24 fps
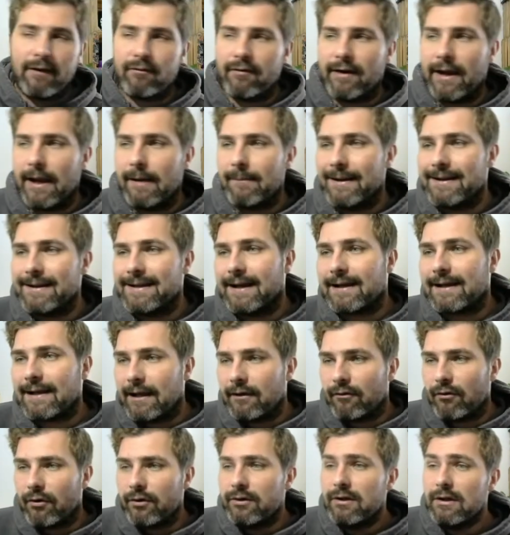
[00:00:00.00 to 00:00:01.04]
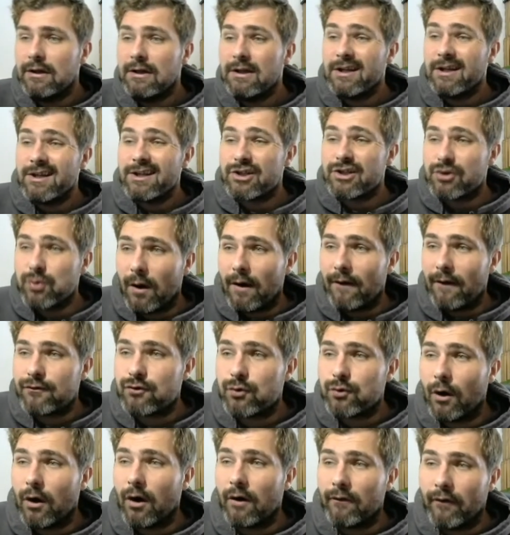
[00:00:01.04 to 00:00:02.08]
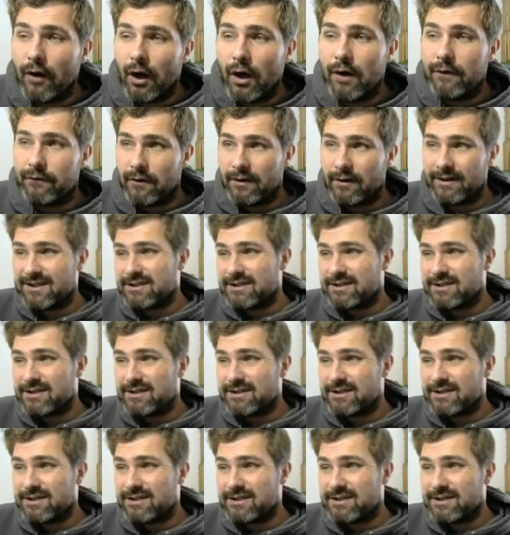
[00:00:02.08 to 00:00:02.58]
Reanimate deck later on. 12-12 Overrun.